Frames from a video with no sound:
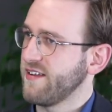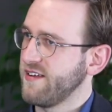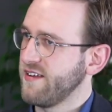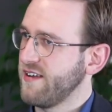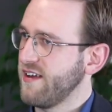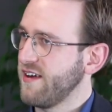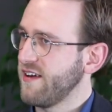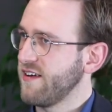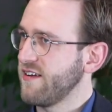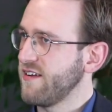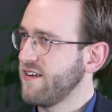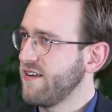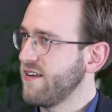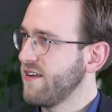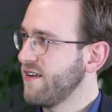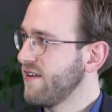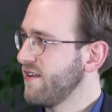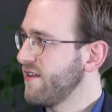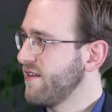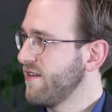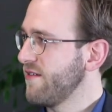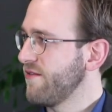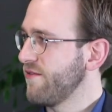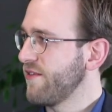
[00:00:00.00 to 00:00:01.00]
And there the
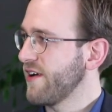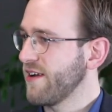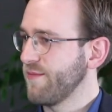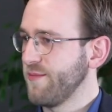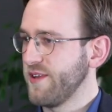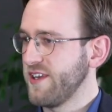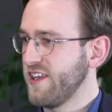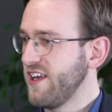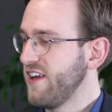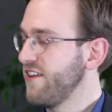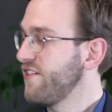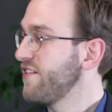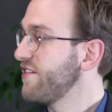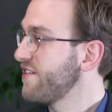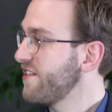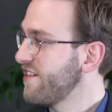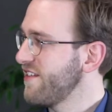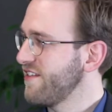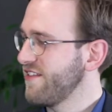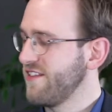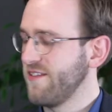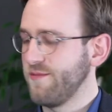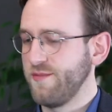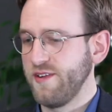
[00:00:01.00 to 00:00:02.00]
recommendation
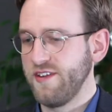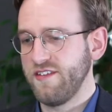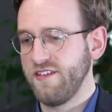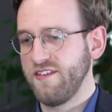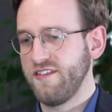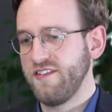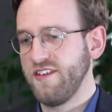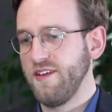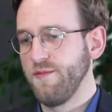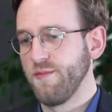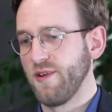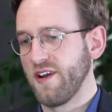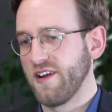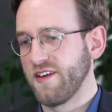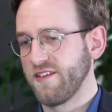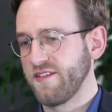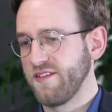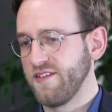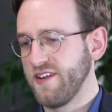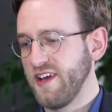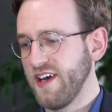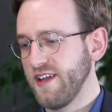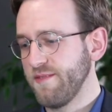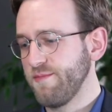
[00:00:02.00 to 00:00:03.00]
system is similar
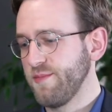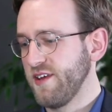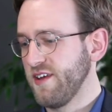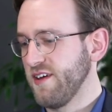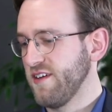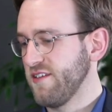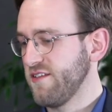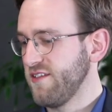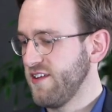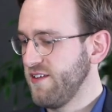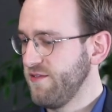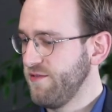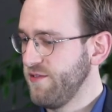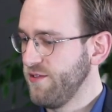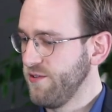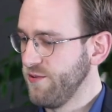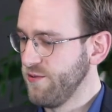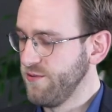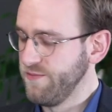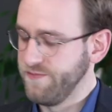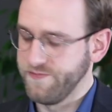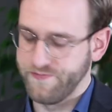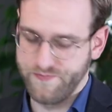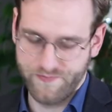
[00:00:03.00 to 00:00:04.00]
to that, because if
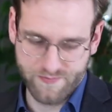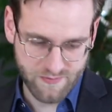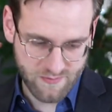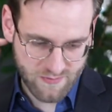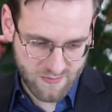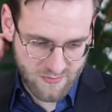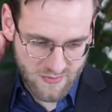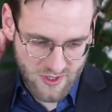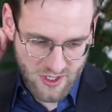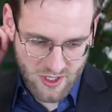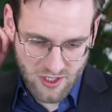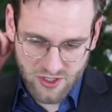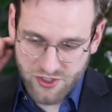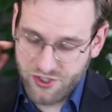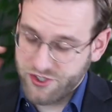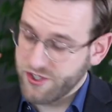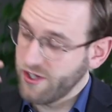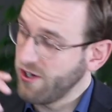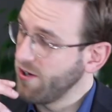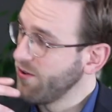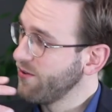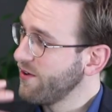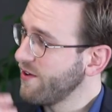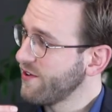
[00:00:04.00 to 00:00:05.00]
you
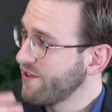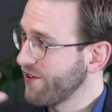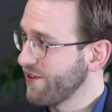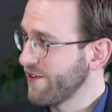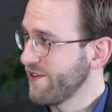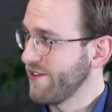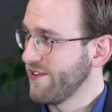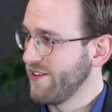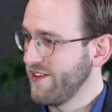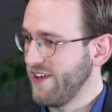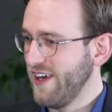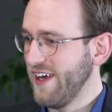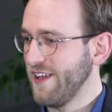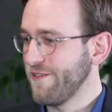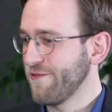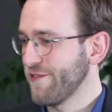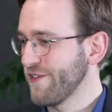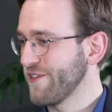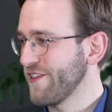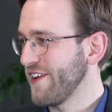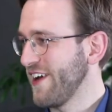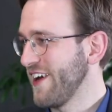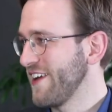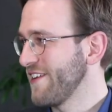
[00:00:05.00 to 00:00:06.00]
show a certain
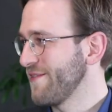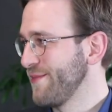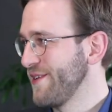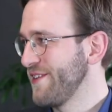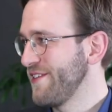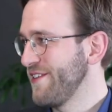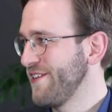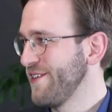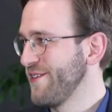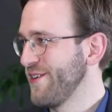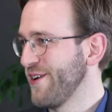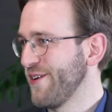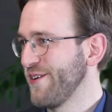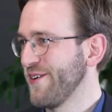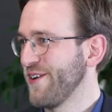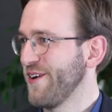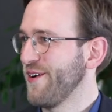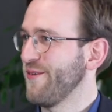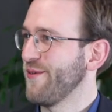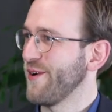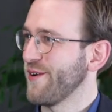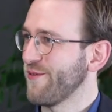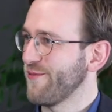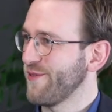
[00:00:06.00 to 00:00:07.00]
advertisement, you don't
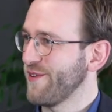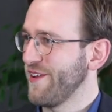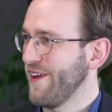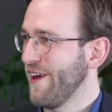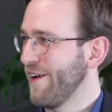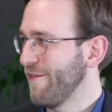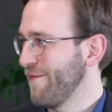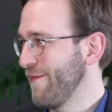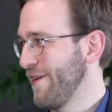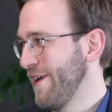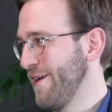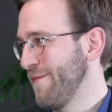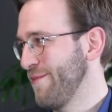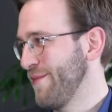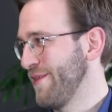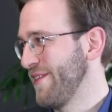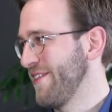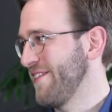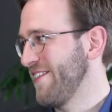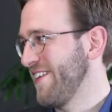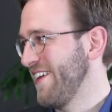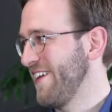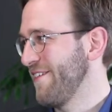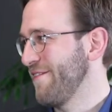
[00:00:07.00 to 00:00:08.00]
know what would have
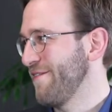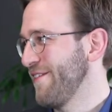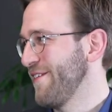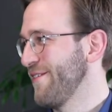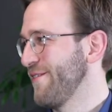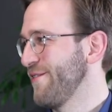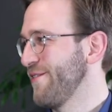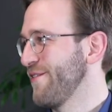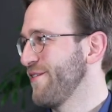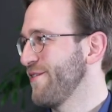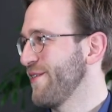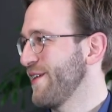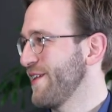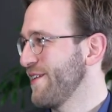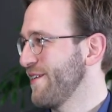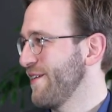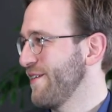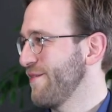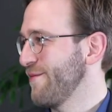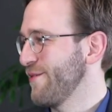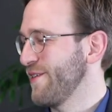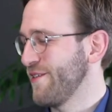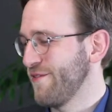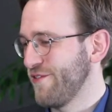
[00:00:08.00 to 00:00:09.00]
happened if you
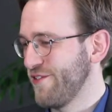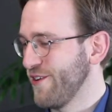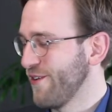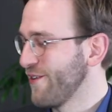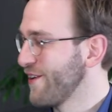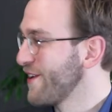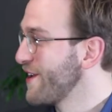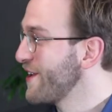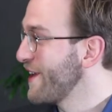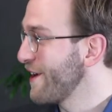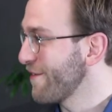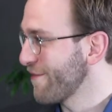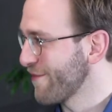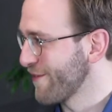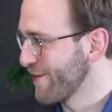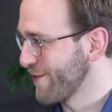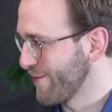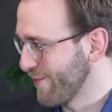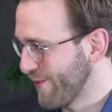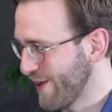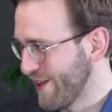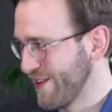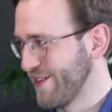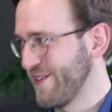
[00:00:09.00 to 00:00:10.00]
would have shown a
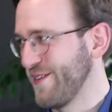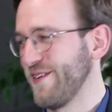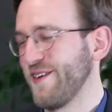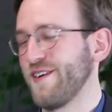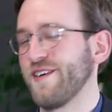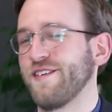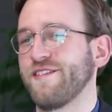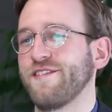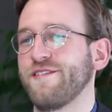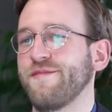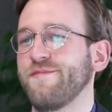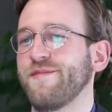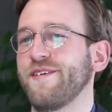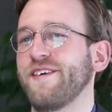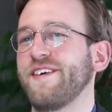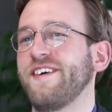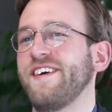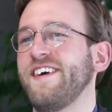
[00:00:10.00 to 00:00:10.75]
different one to the customer.